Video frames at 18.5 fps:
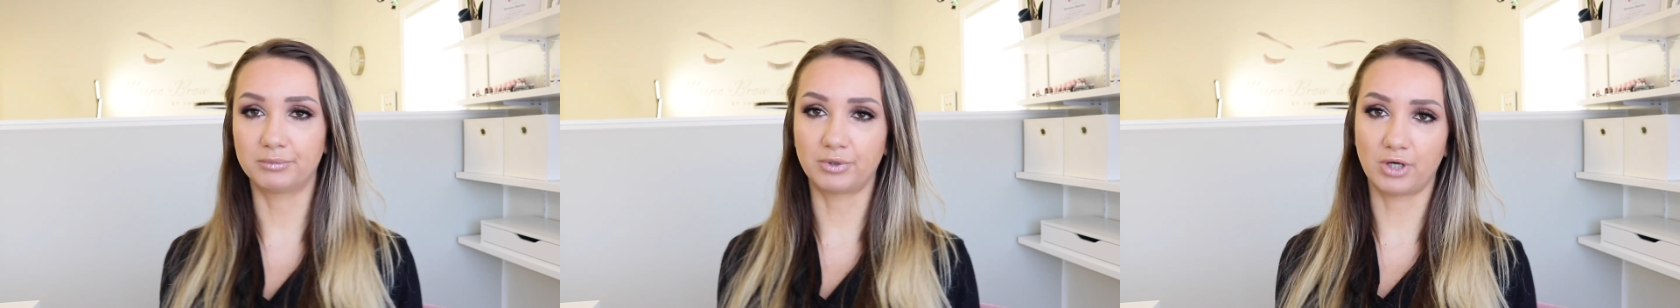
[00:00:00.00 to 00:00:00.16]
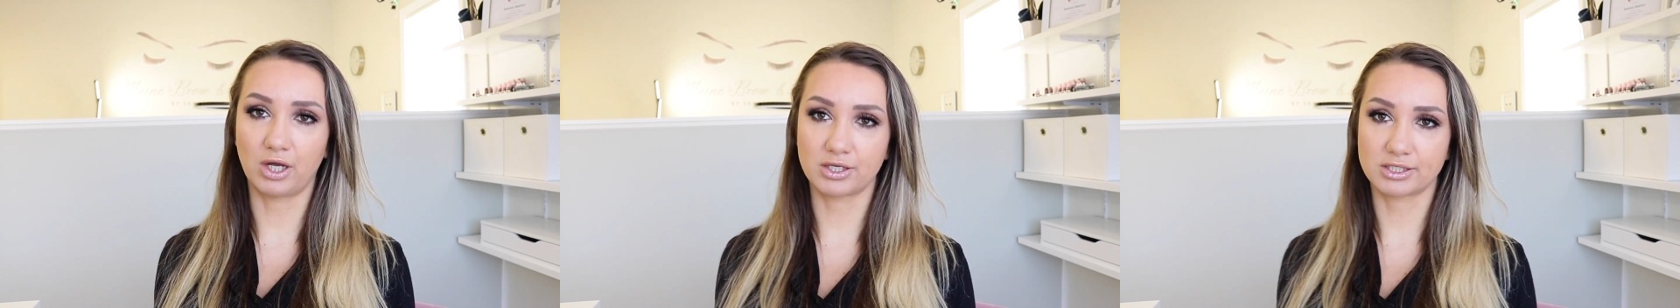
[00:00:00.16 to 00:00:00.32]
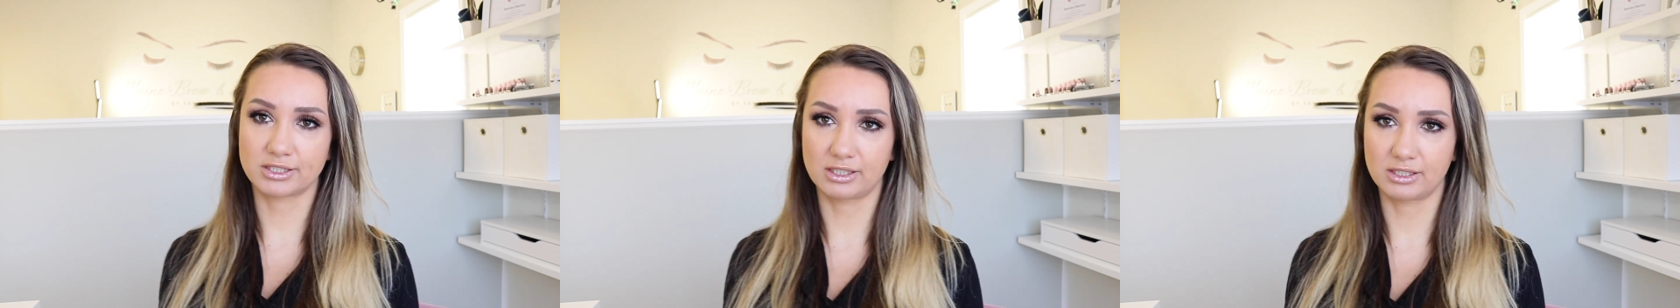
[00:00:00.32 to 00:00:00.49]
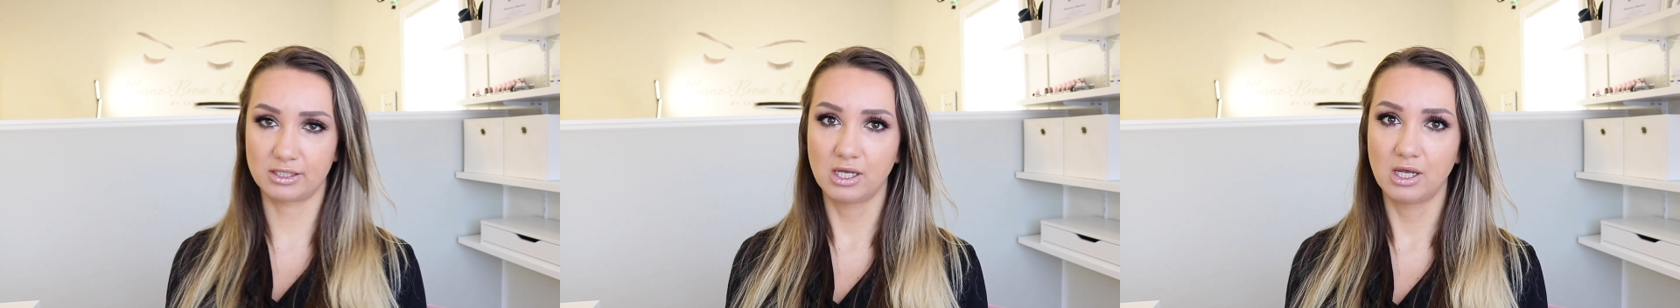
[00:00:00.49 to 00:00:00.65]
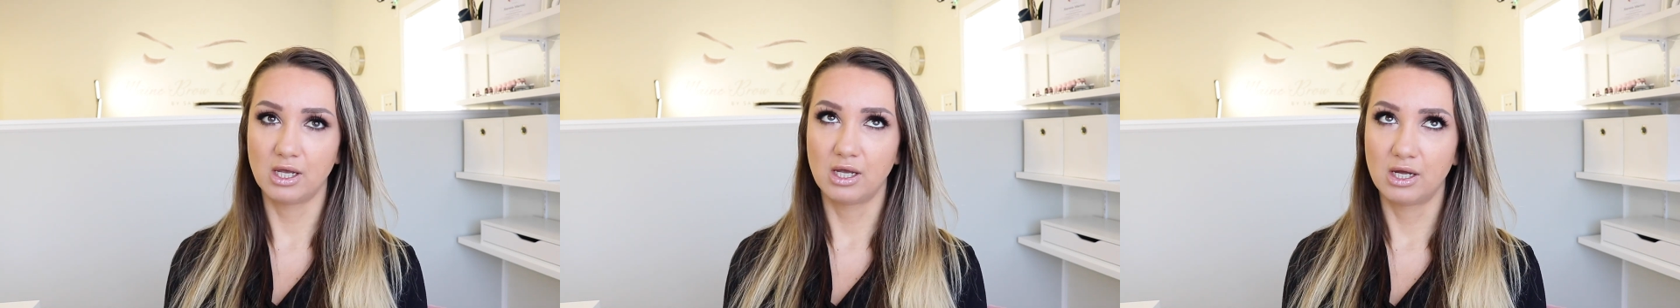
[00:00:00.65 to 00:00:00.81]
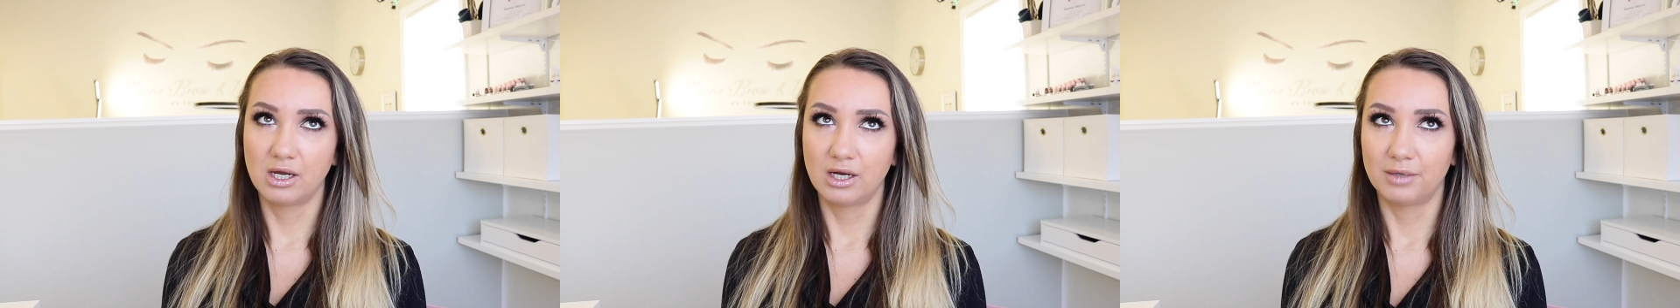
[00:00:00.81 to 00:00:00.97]

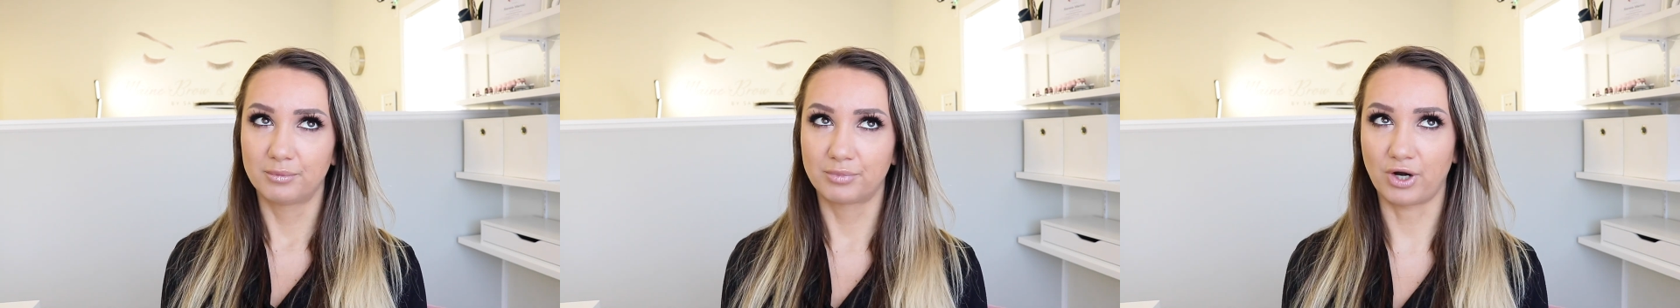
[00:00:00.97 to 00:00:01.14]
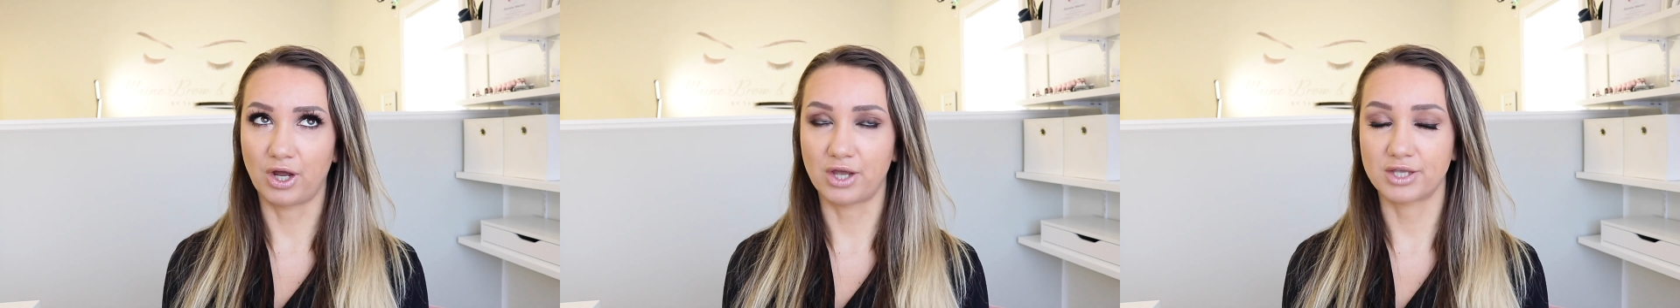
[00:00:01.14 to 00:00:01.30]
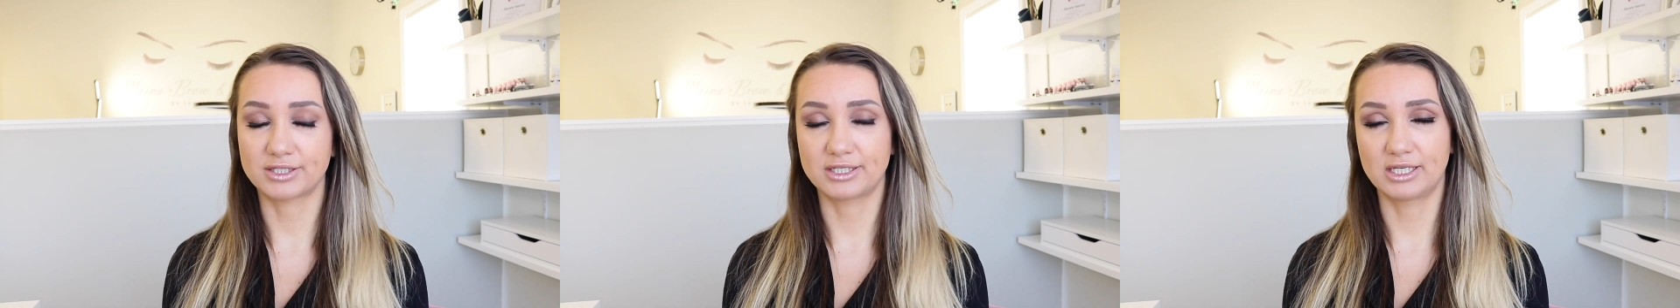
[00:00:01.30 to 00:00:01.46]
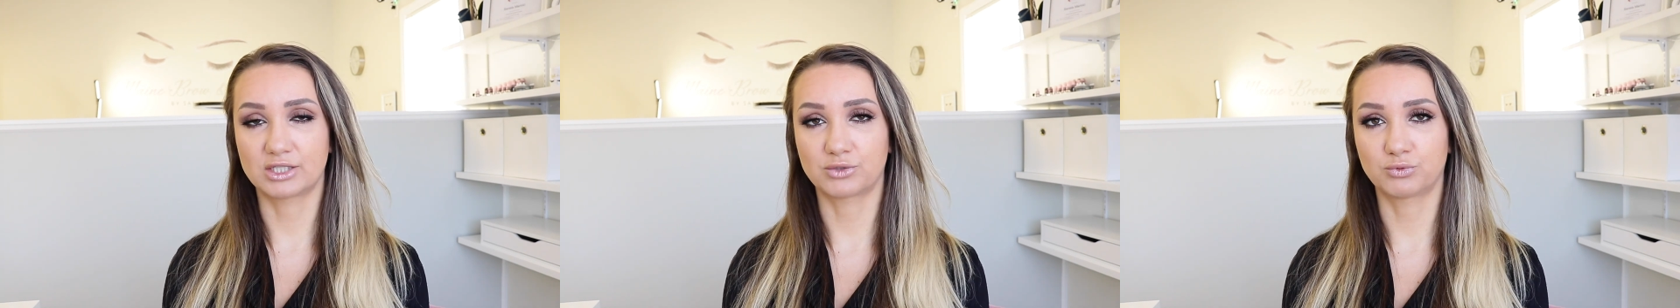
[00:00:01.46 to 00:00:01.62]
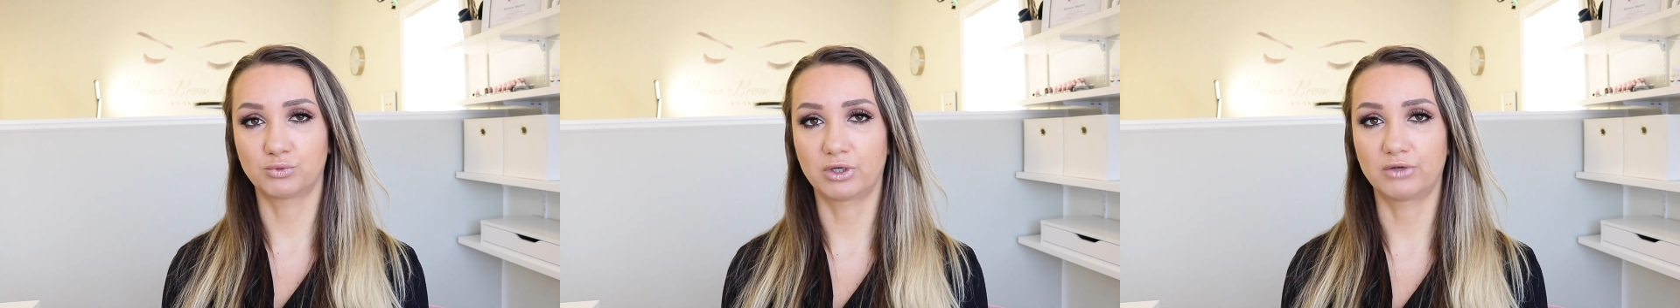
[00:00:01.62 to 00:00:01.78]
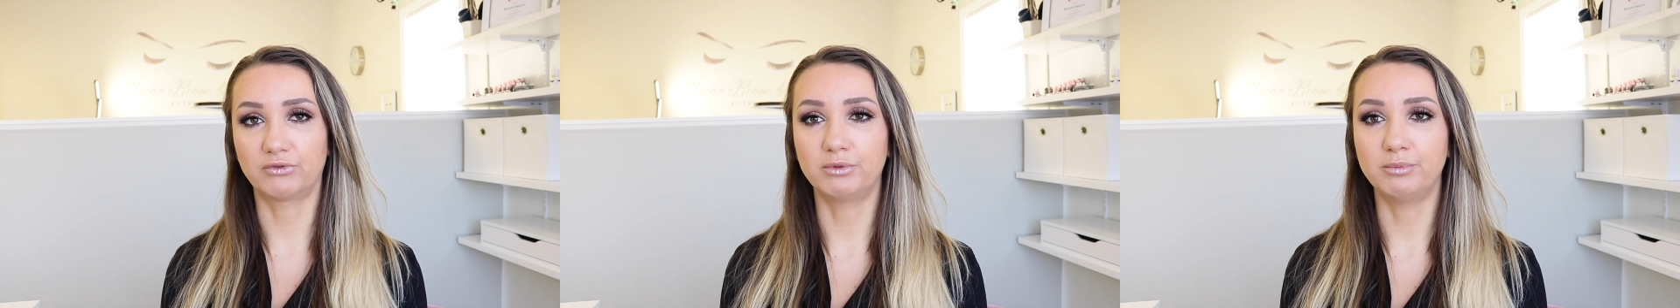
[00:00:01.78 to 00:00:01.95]
process
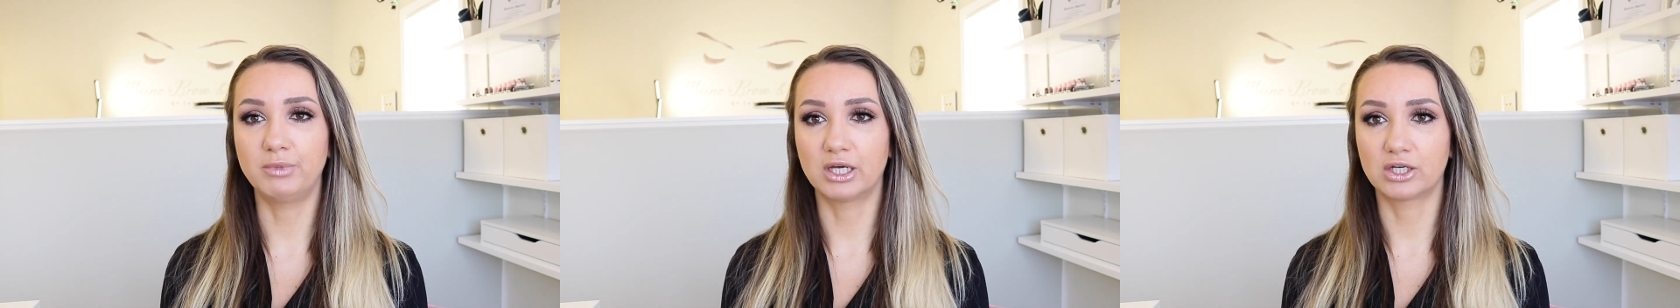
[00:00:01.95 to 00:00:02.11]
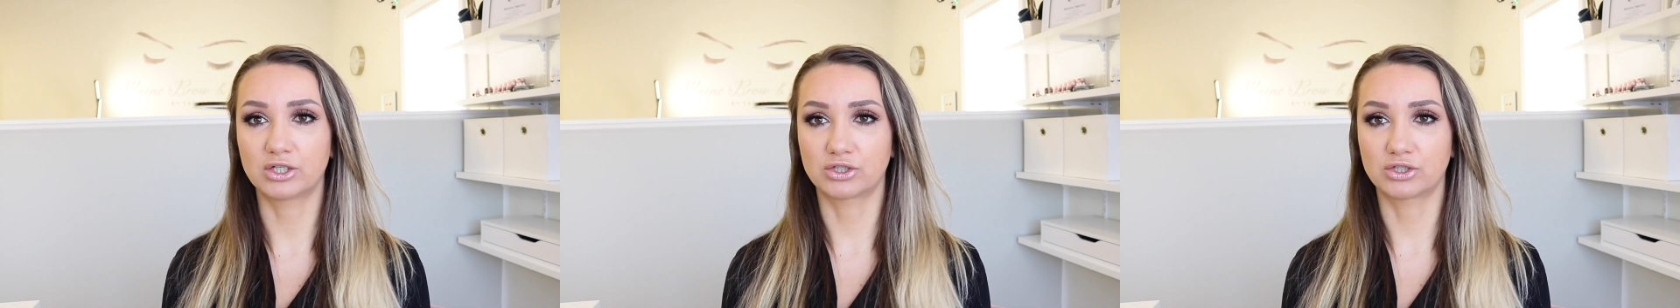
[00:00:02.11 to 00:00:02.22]
where we make